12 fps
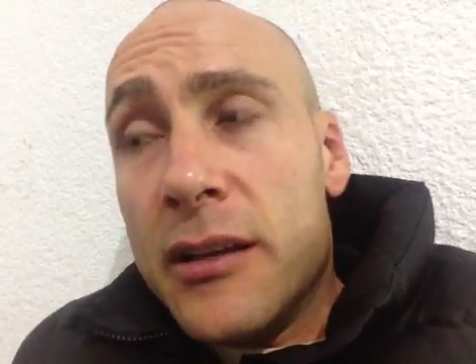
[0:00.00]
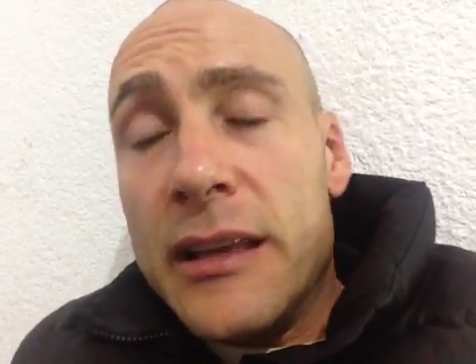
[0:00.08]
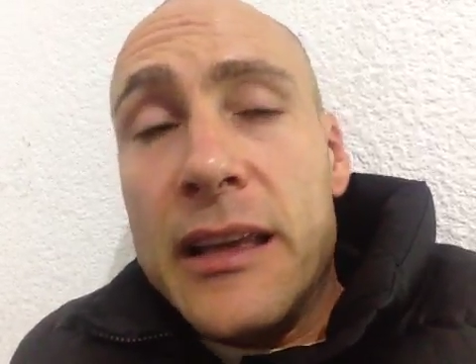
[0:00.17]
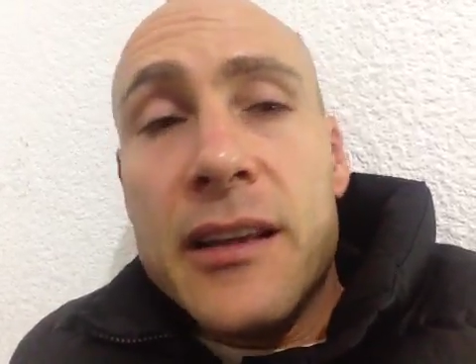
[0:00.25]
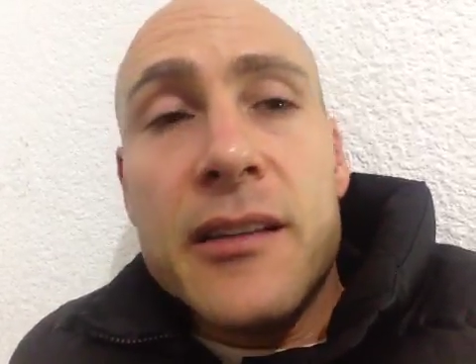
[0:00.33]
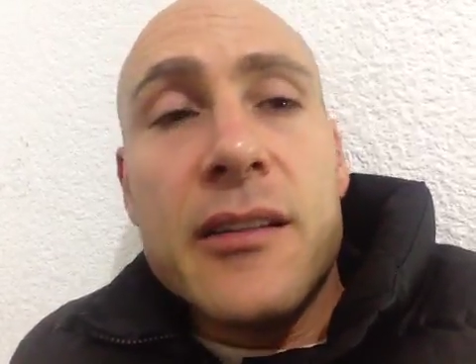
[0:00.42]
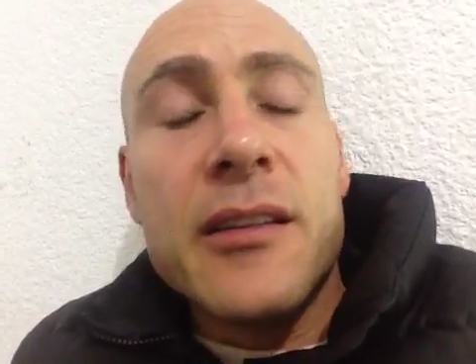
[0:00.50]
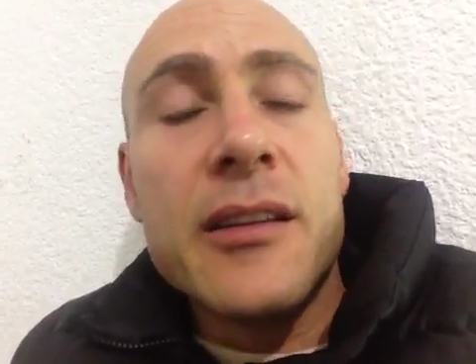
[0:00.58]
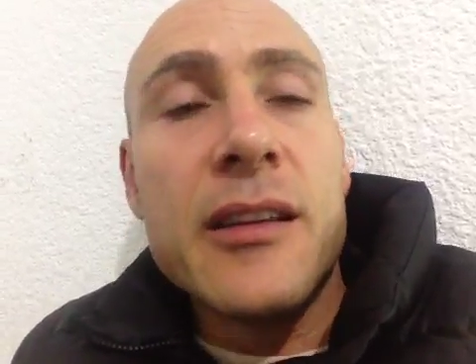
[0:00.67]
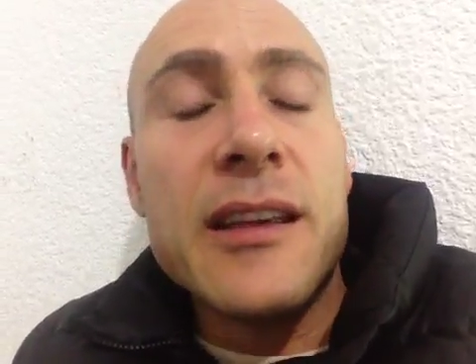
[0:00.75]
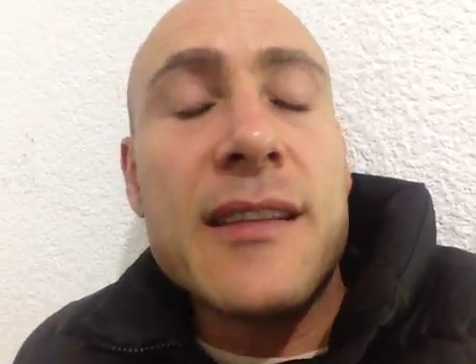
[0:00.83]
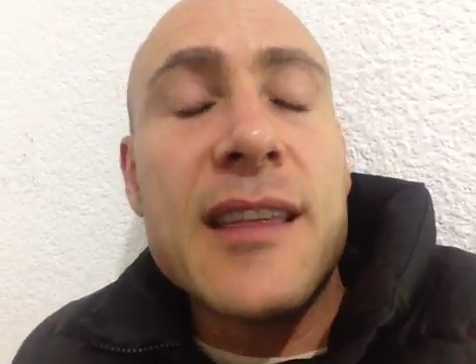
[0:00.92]

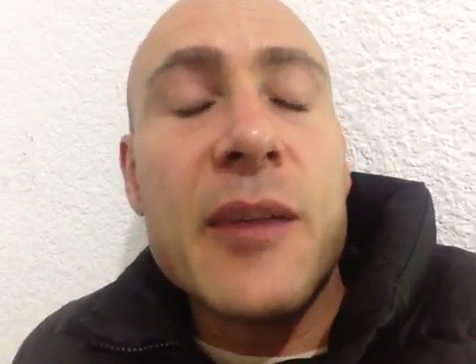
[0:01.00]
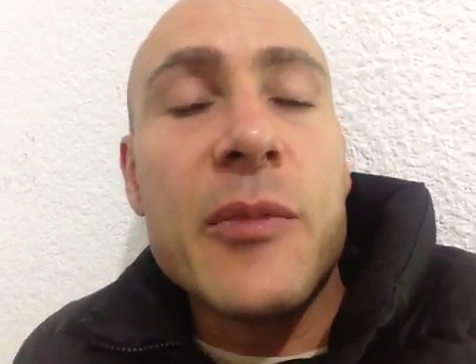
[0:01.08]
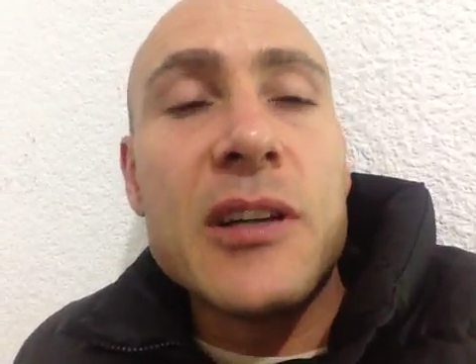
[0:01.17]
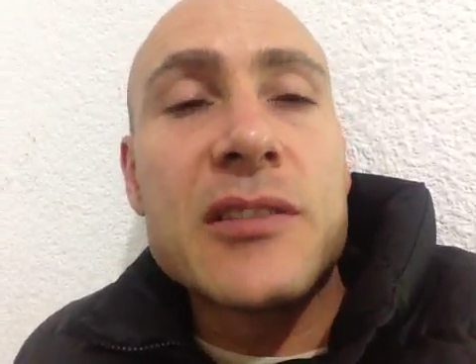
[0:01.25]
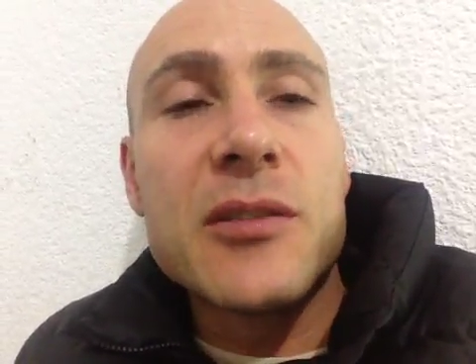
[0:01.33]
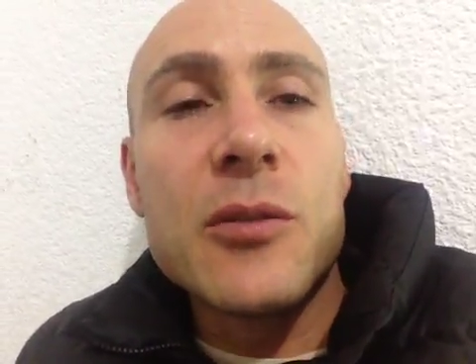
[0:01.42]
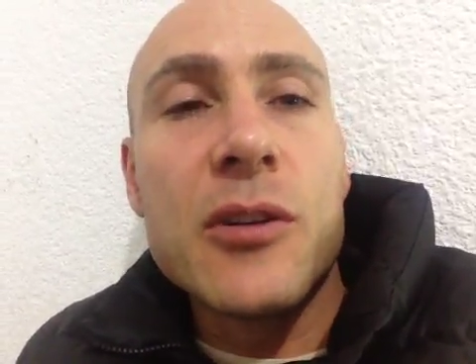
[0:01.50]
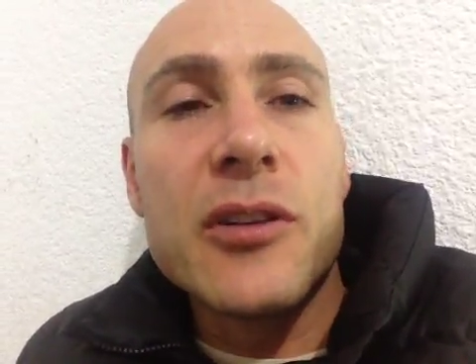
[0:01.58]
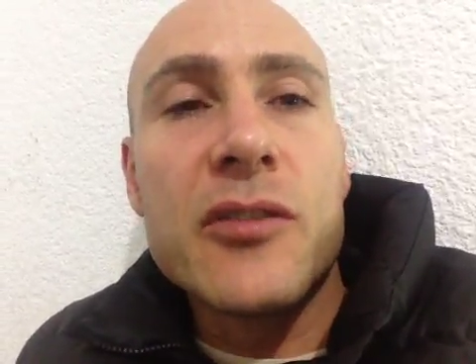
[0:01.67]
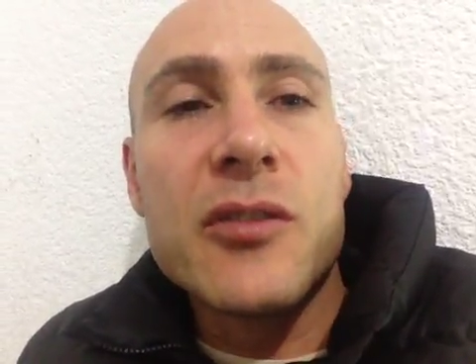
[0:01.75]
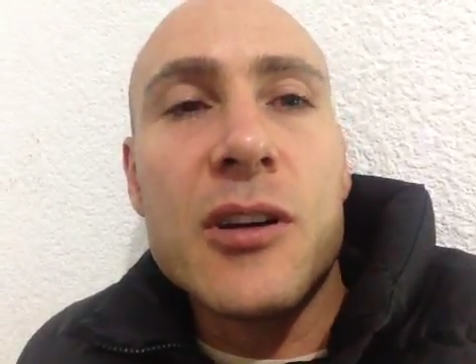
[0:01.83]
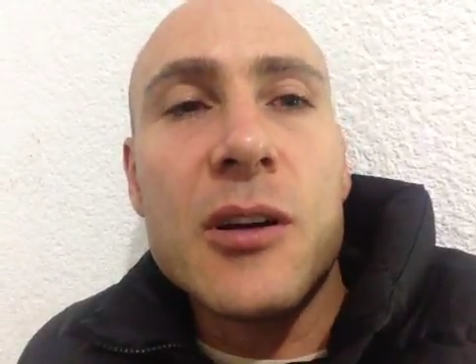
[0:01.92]
eat that much in order
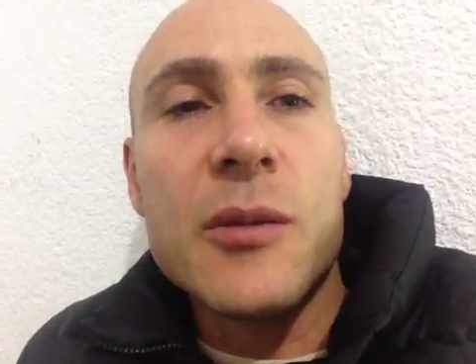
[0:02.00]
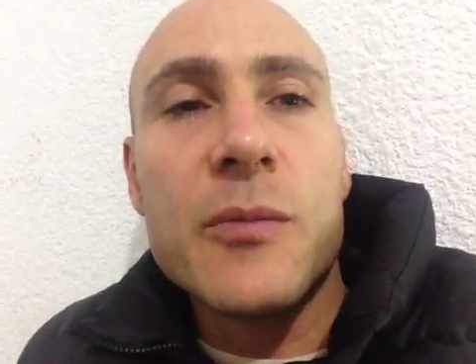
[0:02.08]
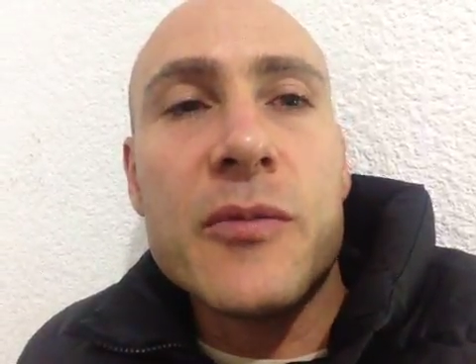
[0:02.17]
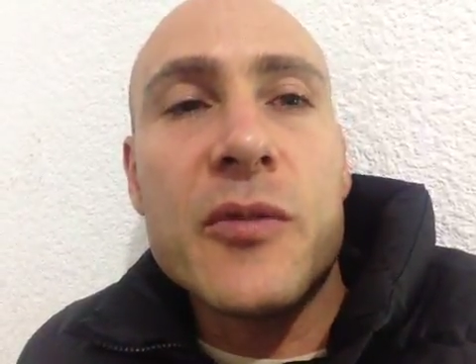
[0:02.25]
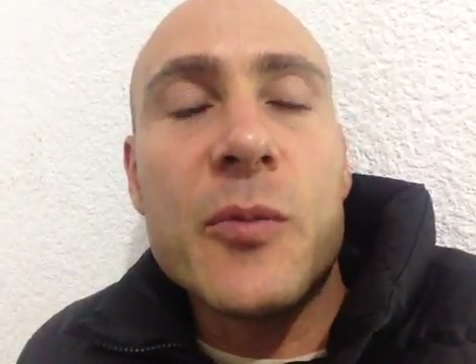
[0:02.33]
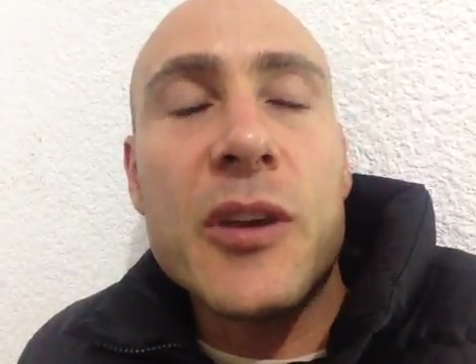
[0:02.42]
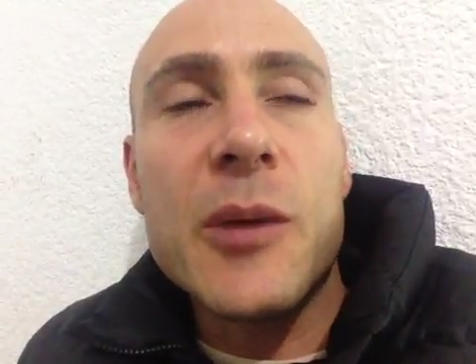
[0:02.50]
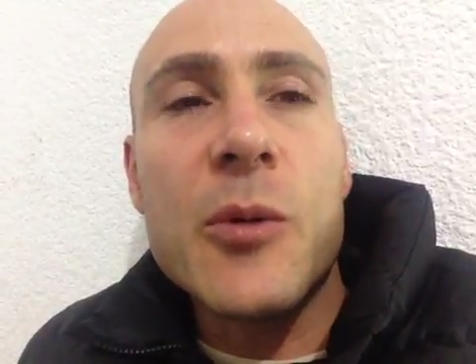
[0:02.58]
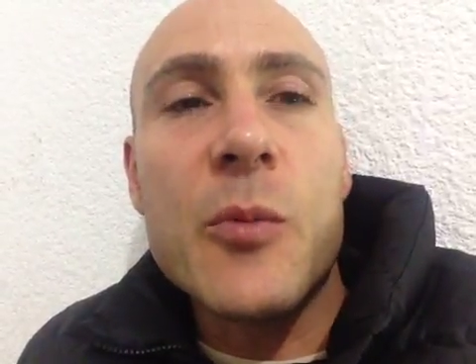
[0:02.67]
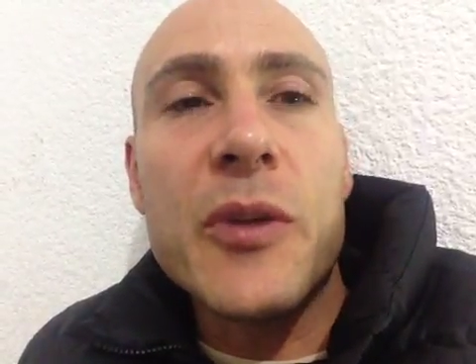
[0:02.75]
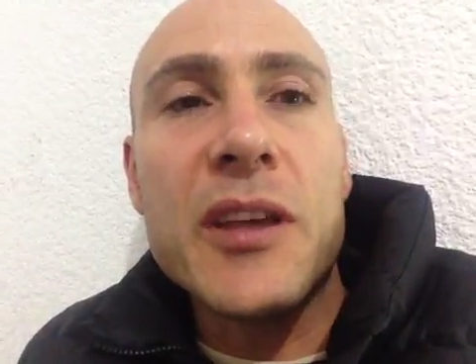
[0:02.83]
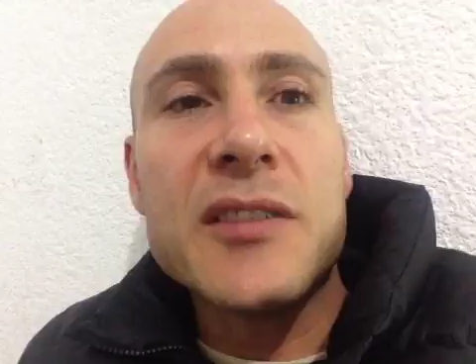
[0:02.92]
to become
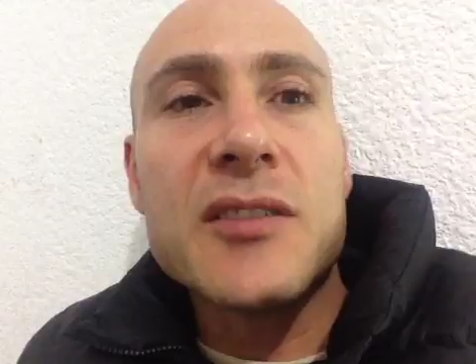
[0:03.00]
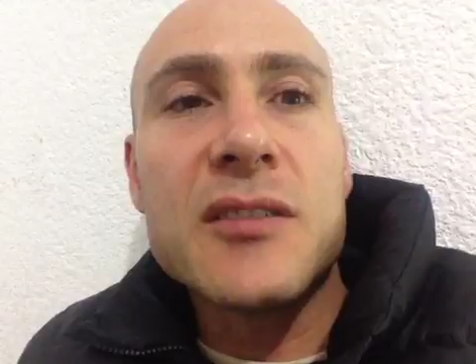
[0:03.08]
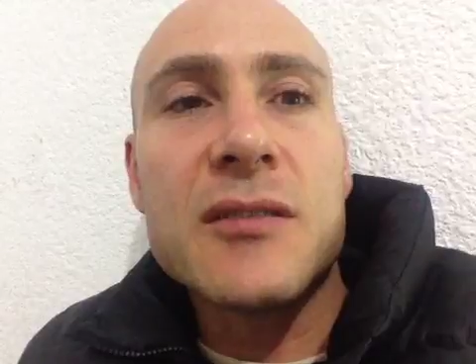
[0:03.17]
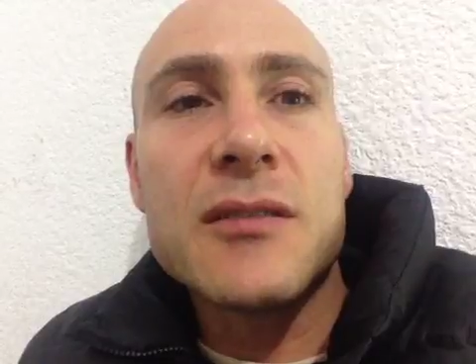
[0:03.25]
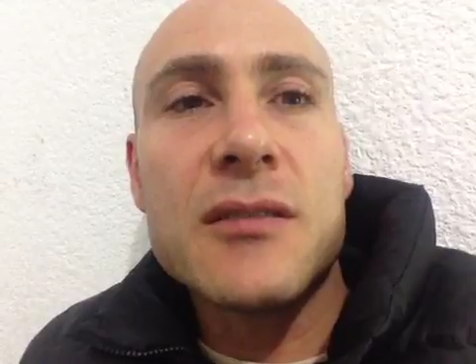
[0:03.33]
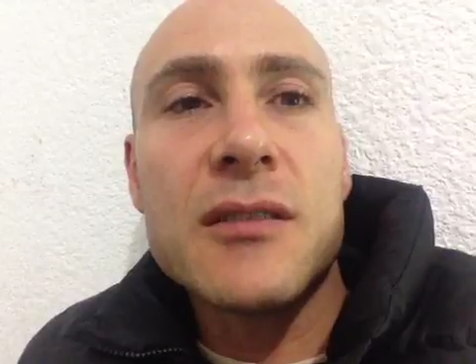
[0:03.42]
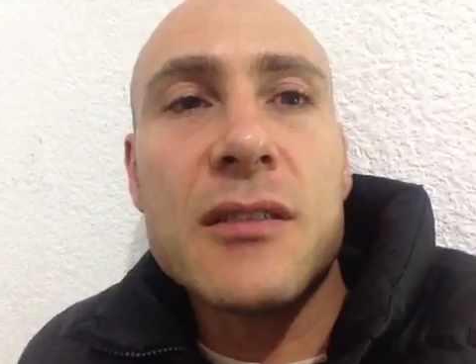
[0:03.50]
obese.